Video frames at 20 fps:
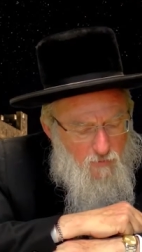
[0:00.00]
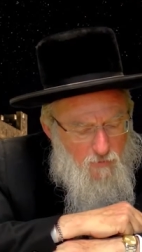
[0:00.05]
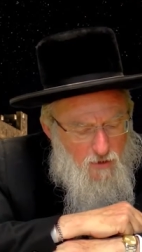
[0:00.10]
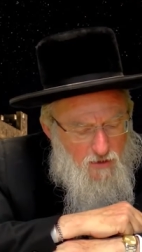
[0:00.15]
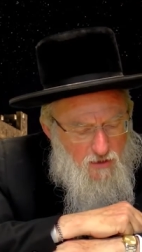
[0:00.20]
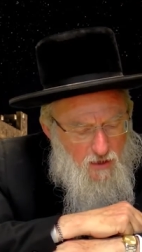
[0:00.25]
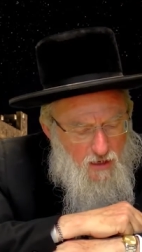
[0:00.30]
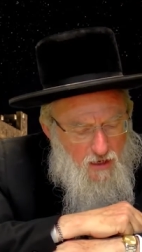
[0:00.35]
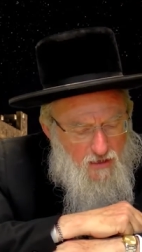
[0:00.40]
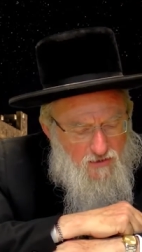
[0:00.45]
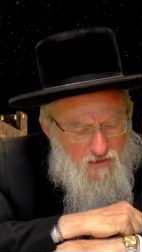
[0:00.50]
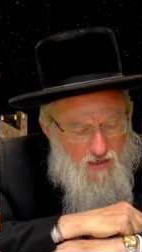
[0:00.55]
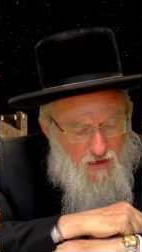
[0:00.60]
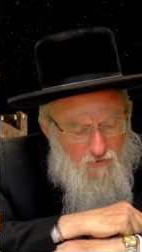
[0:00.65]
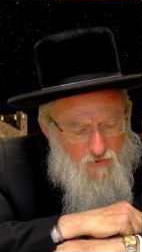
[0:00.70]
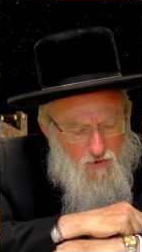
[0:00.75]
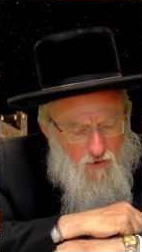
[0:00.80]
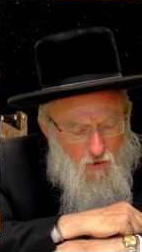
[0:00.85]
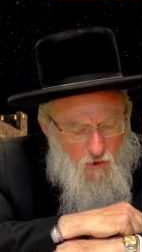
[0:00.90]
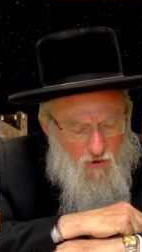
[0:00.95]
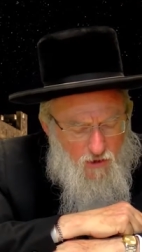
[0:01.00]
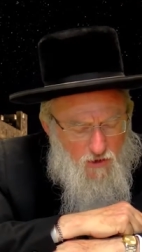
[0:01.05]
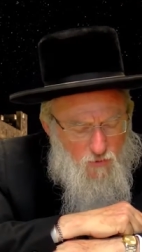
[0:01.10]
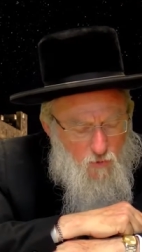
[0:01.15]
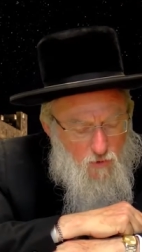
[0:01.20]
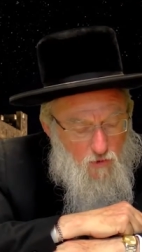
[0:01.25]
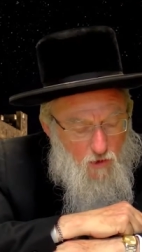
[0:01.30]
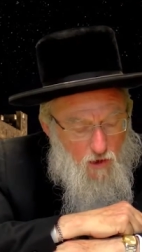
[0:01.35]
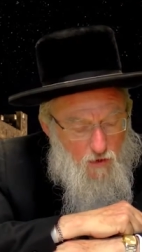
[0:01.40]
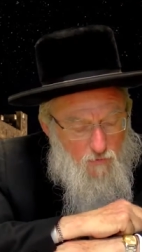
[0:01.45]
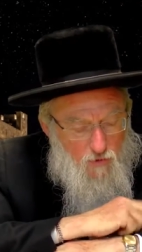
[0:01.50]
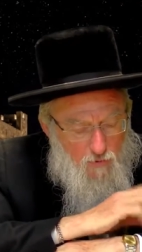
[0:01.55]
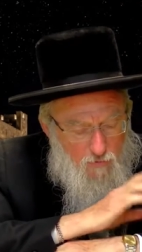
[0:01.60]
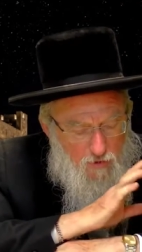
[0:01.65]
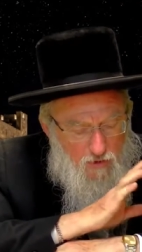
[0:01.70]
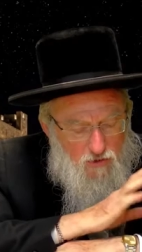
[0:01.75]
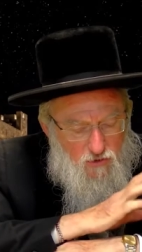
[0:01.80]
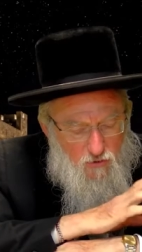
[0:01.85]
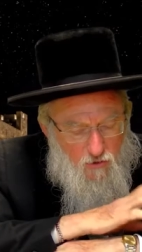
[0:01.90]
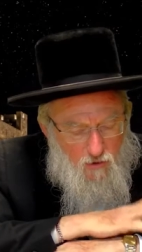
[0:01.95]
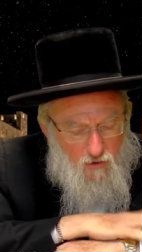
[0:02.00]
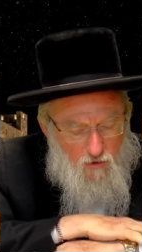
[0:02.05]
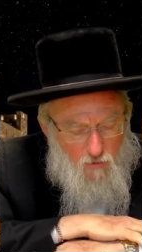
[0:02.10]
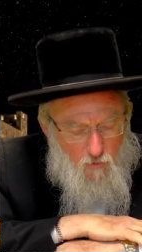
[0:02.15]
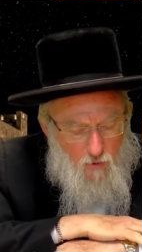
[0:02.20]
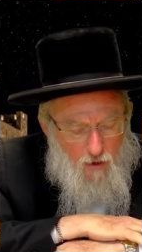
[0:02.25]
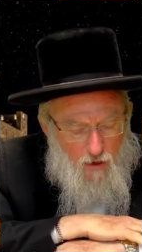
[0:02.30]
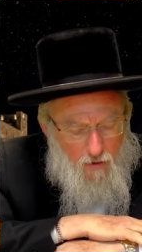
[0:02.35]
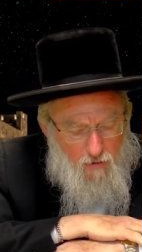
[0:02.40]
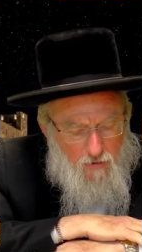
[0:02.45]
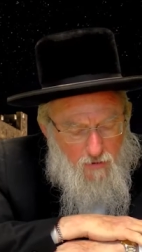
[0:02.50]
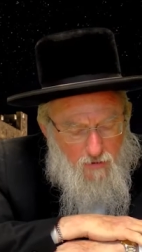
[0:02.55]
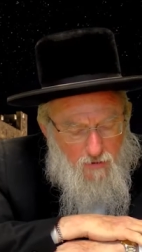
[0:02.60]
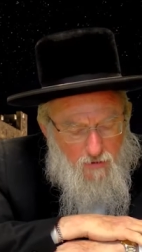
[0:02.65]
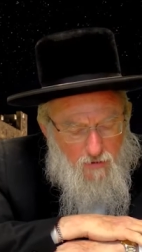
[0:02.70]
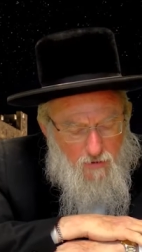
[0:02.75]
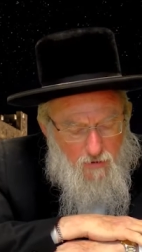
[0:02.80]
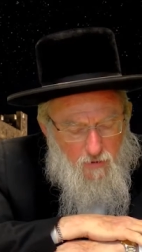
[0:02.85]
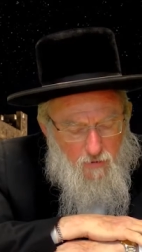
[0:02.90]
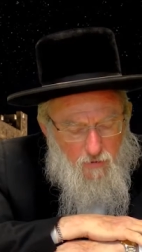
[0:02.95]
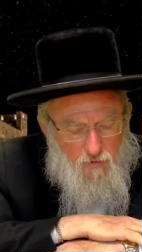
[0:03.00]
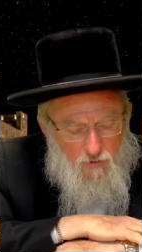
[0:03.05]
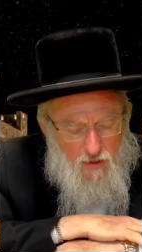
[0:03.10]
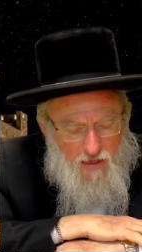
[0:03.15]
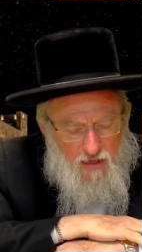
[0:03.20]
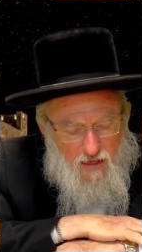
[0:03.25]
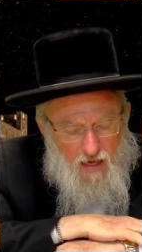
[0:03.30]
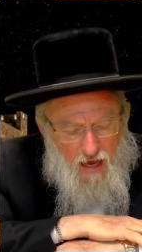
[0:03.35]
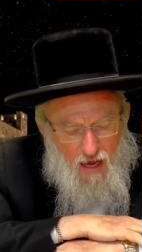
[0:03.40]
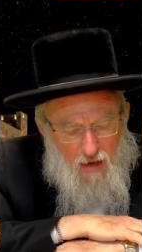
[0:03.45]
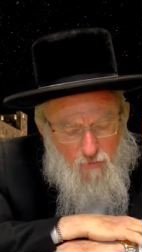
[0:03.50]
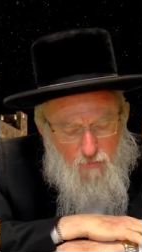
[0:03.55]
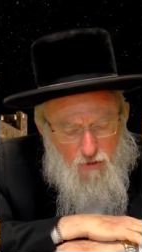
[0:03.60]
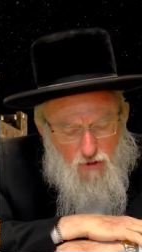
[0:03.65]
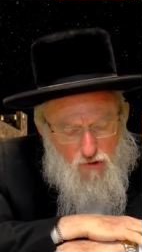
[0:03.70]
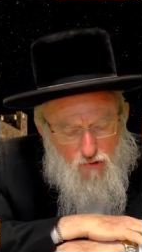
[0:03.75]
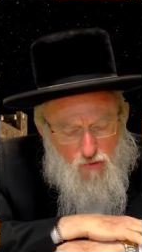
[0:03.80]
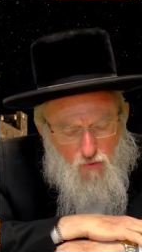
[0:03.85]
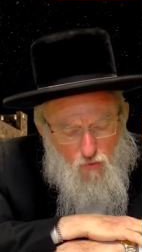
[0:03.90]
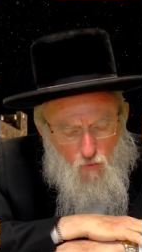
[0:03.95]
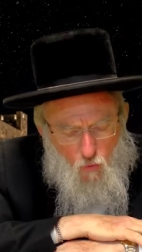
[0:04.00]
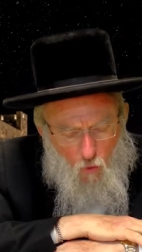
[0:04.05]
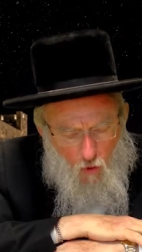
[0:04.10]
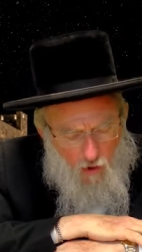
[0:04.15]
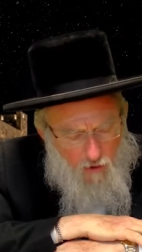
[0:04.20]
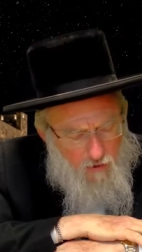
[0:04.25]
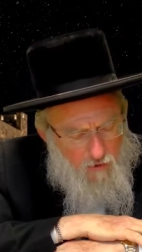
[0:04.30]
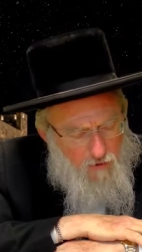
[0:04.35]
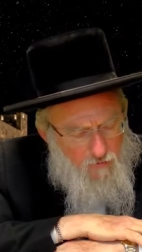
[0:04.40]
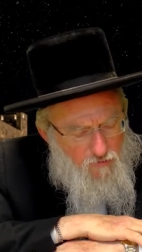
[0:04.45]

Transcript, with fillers: of Midian had 7 daughters. We'll talk about minister in a little while. They came and drew water